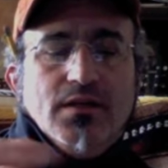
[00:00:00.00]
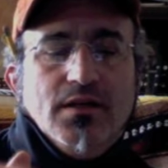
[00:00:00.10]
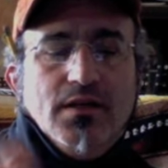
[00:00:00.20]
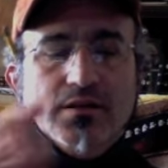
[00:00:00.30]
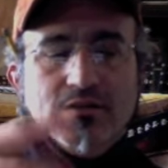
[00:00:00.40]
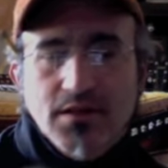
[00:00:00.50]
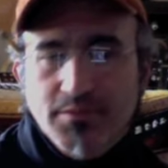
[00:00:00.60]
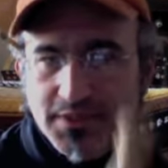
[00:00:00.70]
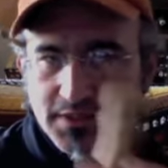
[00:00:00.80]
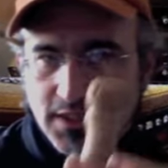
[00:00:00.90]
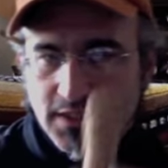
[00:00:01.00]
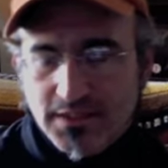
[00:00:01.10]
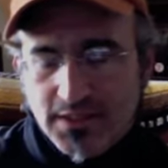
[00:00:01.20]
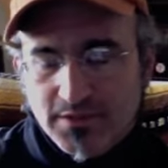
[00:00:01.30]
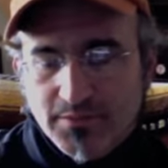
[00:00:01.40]
I'll be sanding
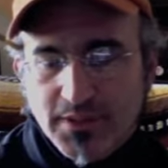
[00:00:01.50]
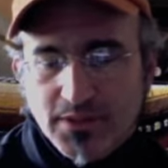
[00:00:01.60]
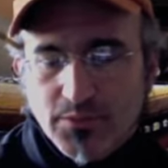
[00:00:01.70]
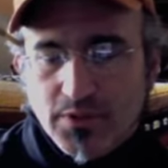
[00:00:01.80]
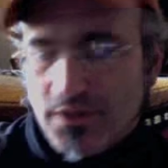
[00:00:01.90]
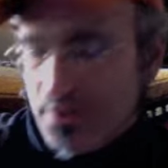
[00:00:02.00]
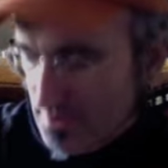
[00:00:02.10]
that to make it work.